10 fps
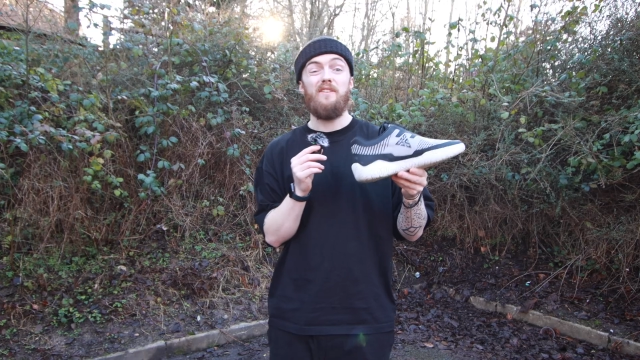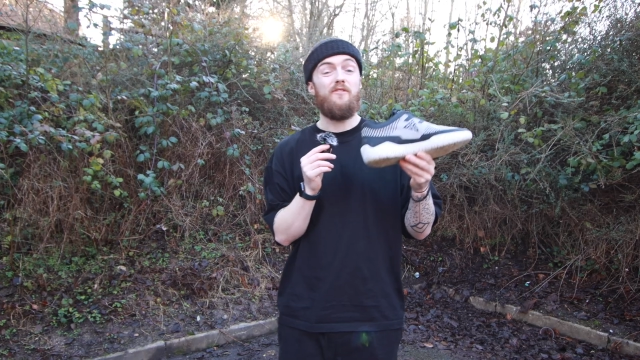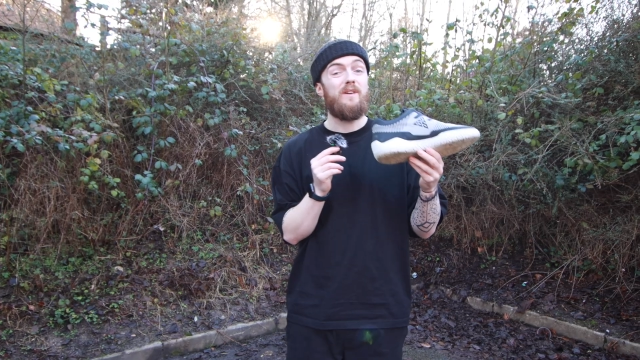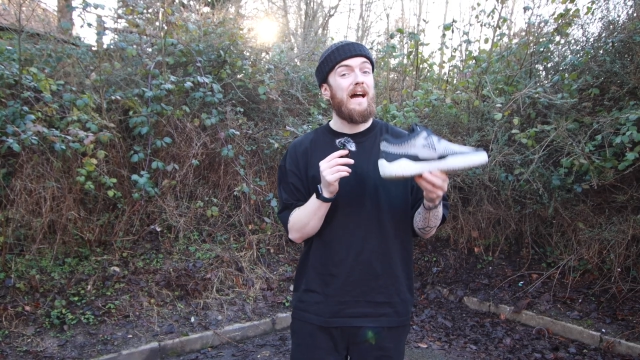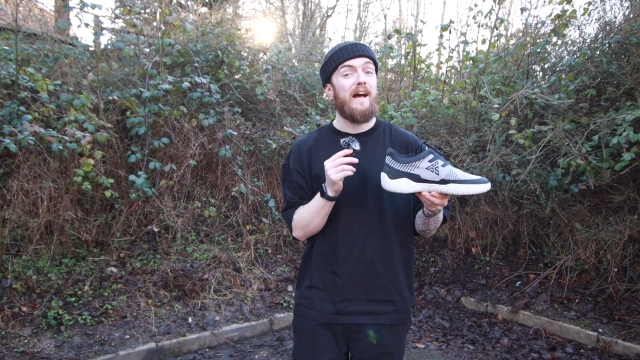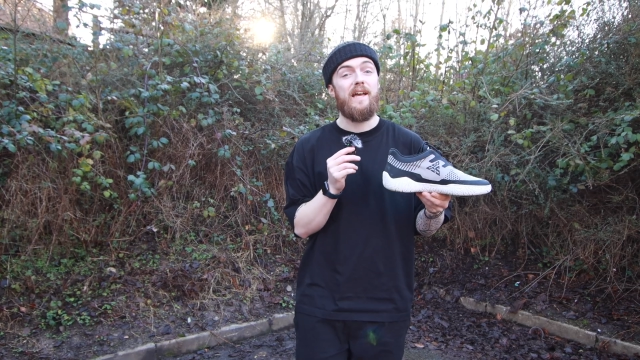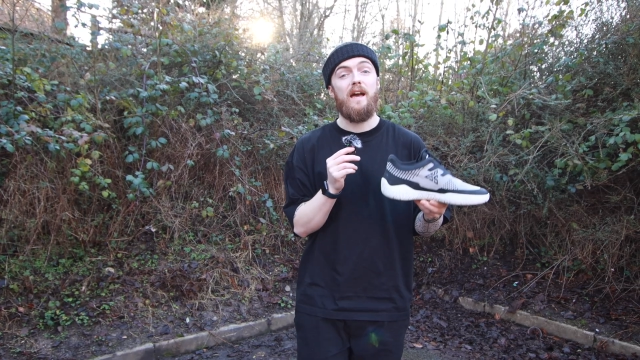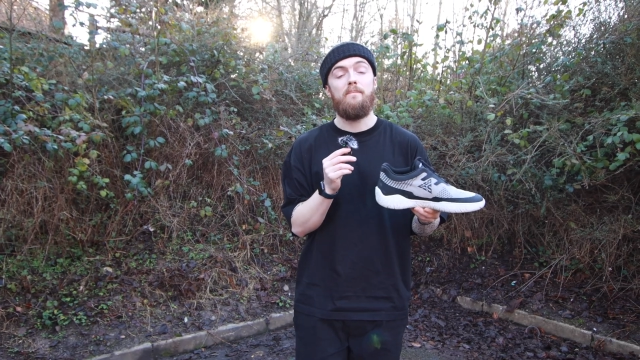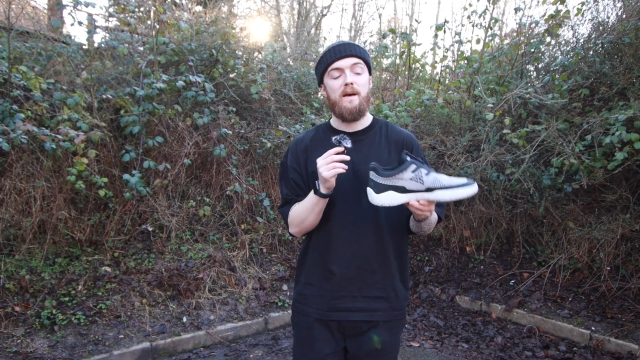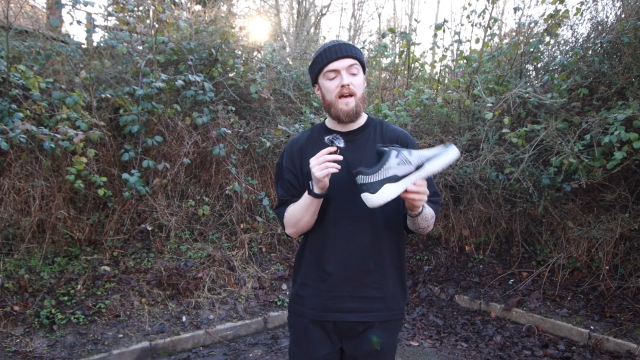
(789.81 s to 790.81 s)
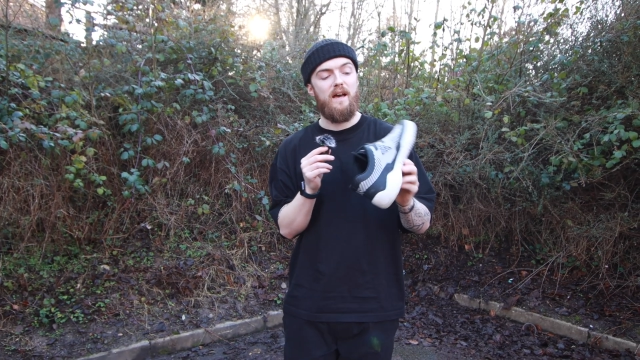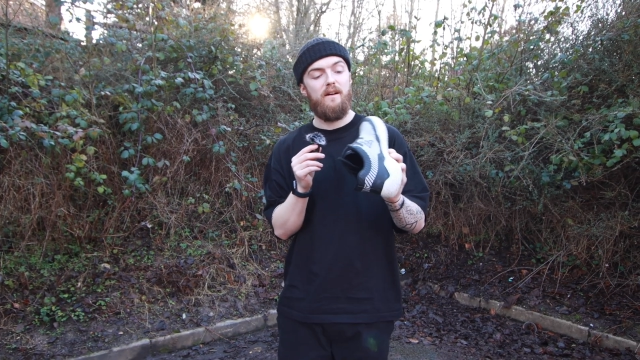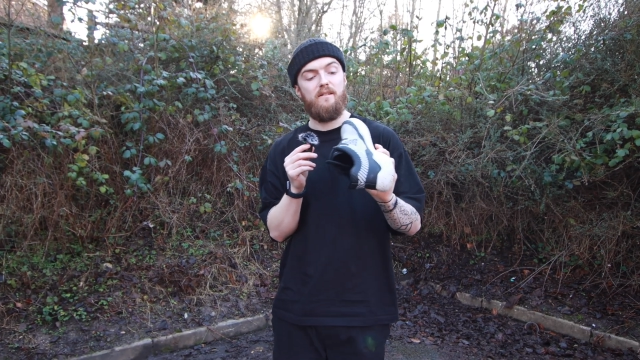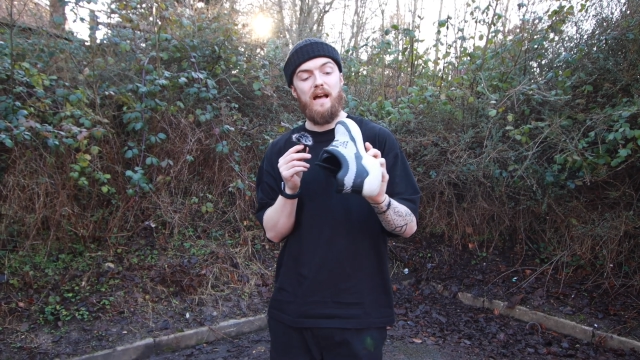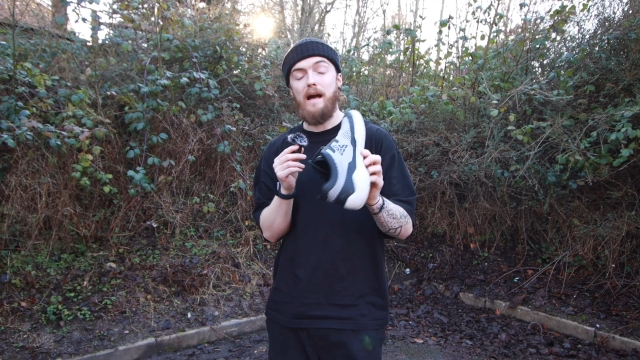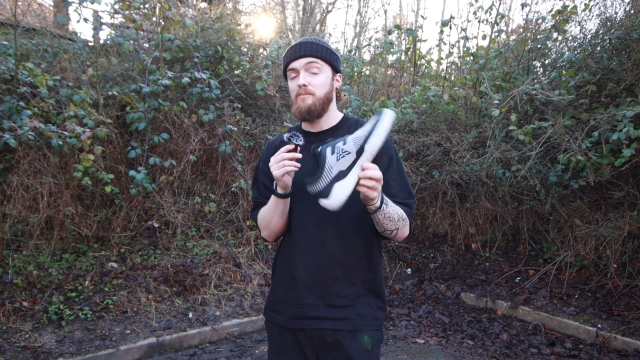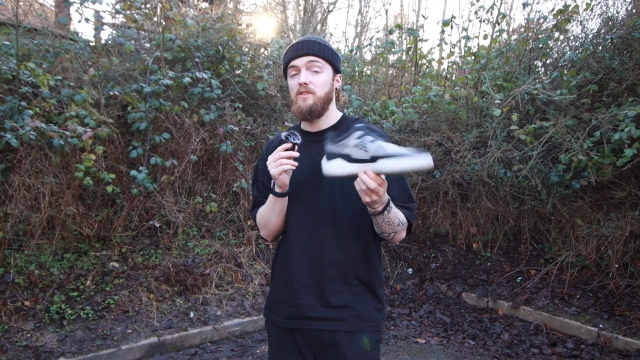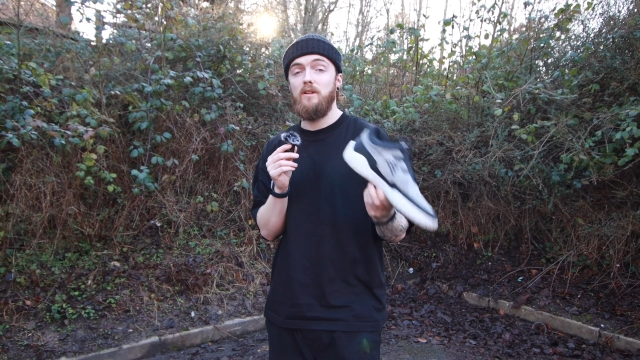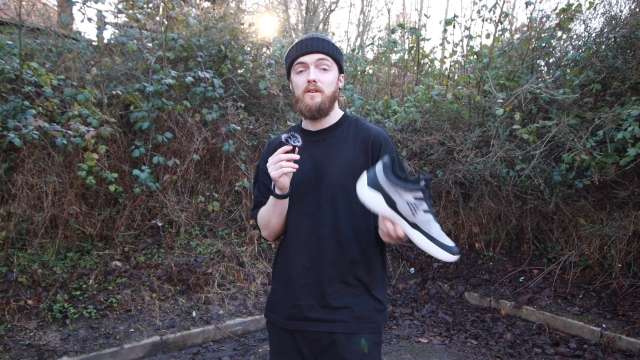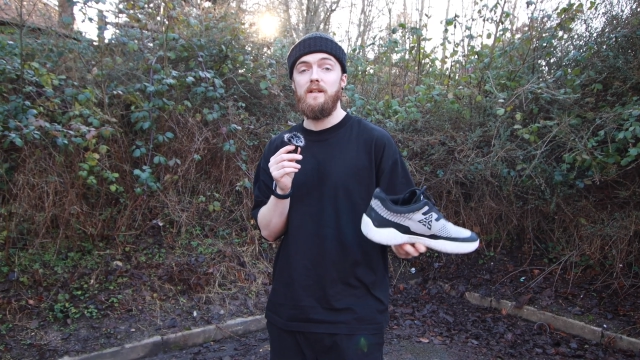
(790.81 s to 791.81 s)
If you can get a pair,
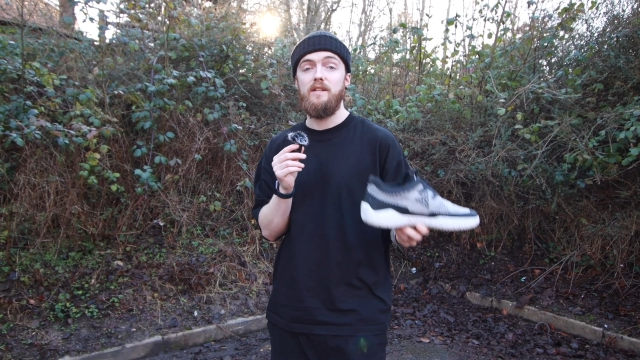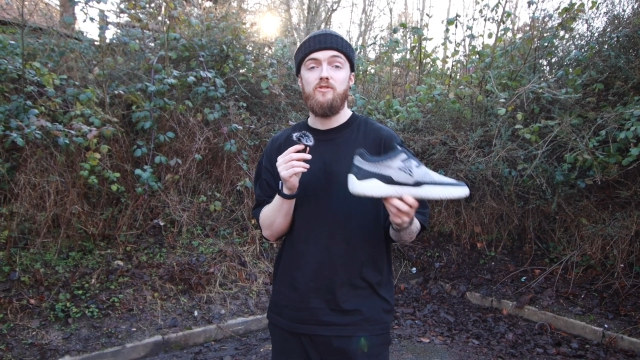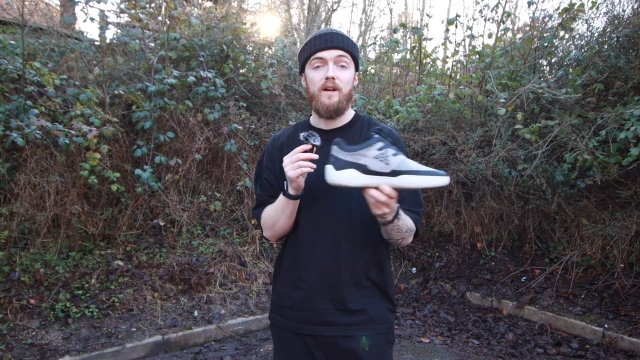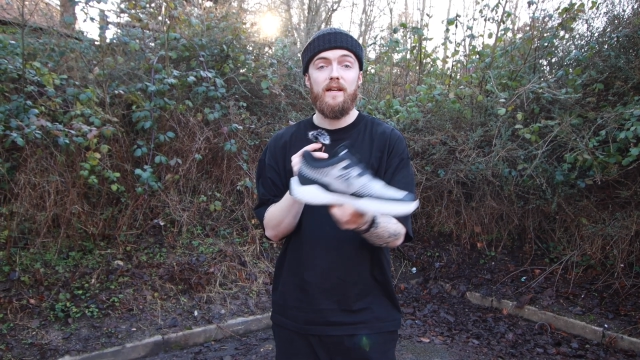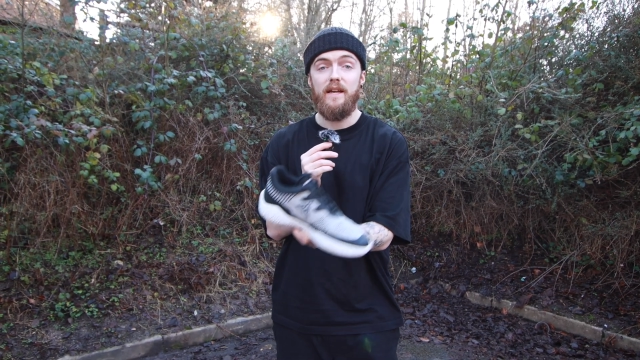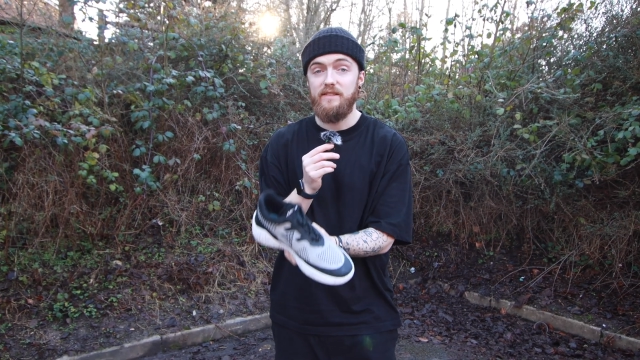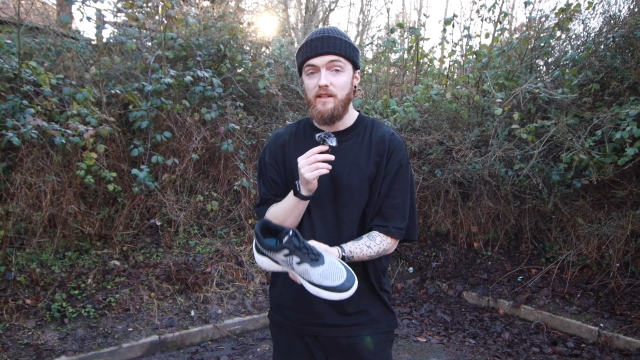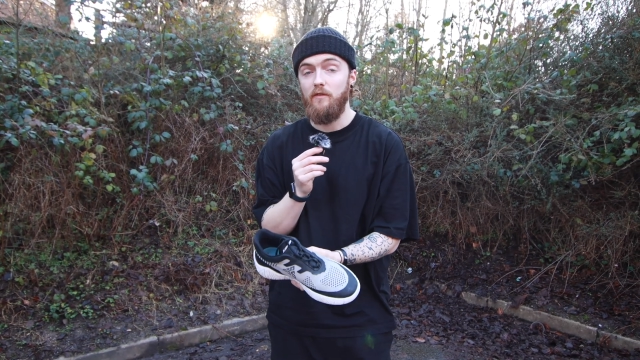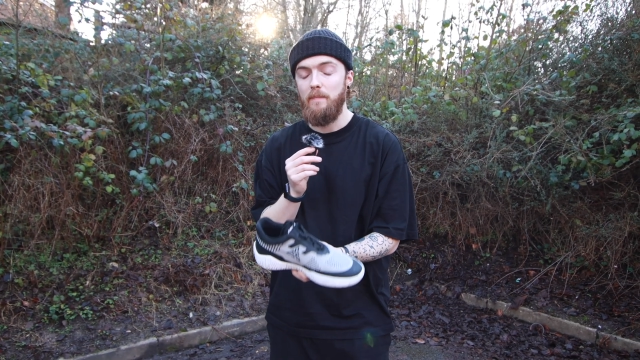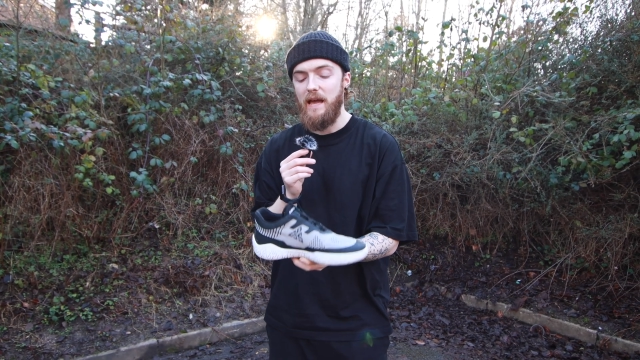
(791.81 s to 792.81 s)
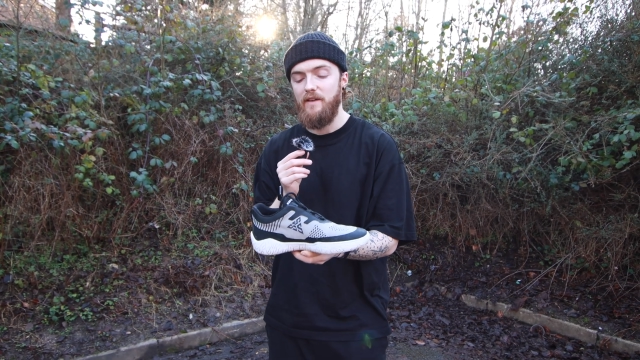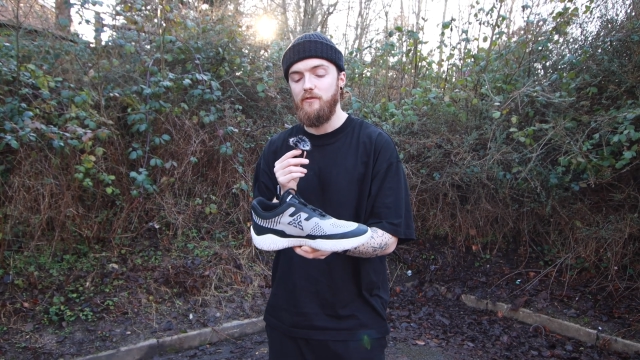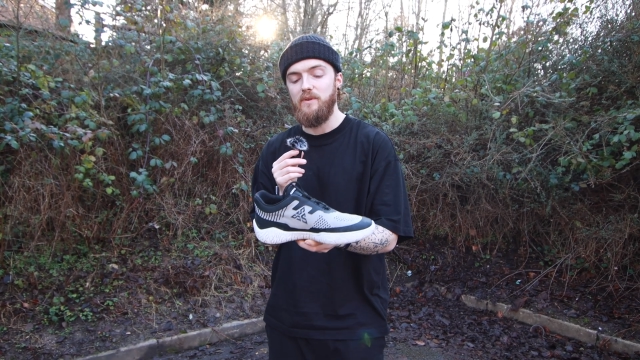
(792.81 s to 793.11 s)
absolutely try and get yourself a pair if you